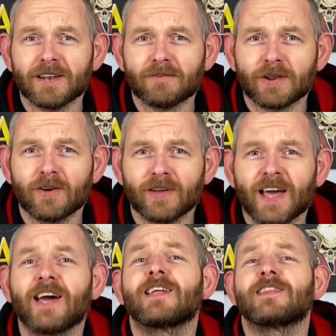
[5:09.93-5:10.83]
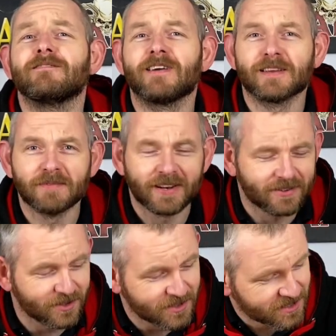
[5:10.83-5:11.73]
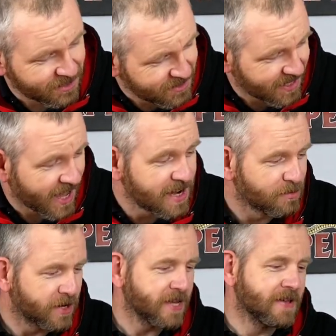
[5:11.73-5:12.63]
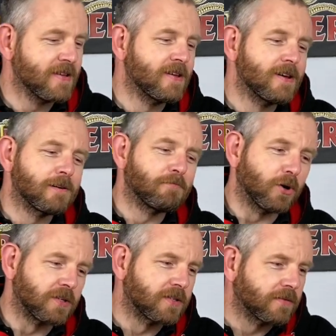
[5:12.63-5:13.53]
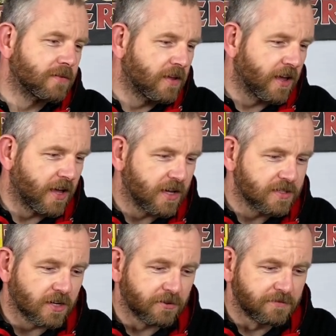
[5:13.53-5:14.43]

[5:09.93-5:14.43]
I would heartily recommend Gaunt's Ghost to anybody. But so